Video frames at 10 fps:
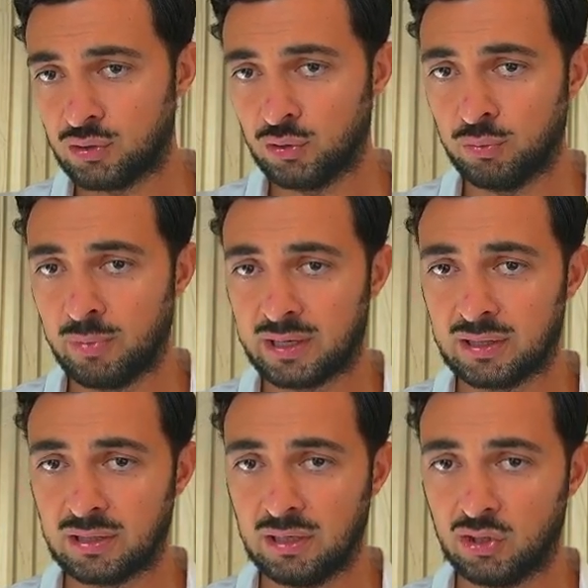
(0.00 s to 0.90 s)
to make
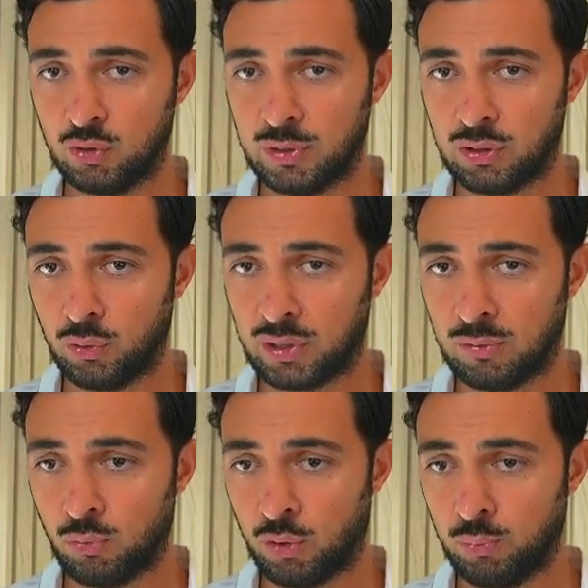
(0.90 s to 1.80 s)
it a little bit looking
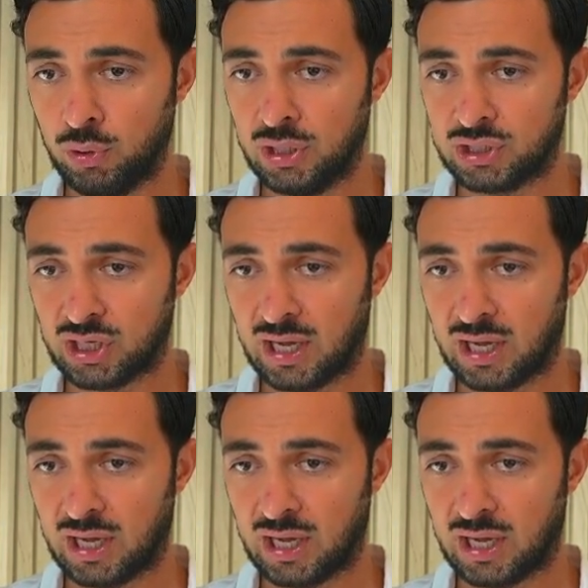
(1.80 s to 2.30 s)
more bullish.